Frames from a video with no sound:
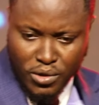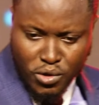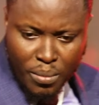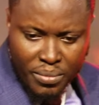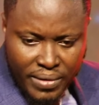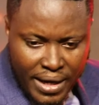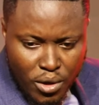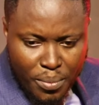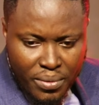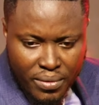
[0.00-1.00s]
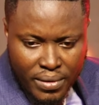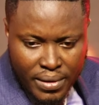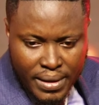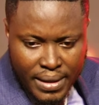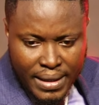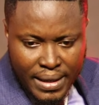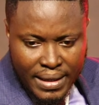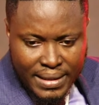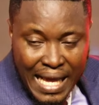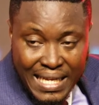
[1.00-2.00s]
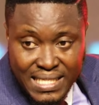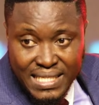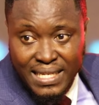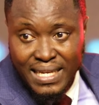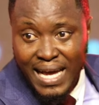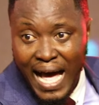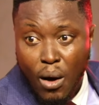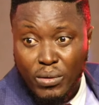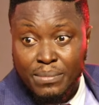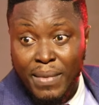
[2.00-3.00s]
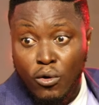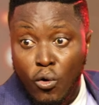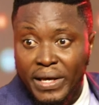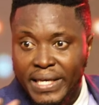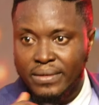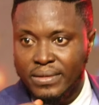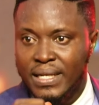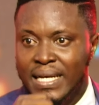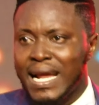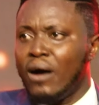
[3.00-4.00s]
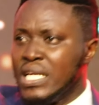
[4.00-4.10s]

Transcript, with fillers: rise up. That's how the man got healed. Now, the man went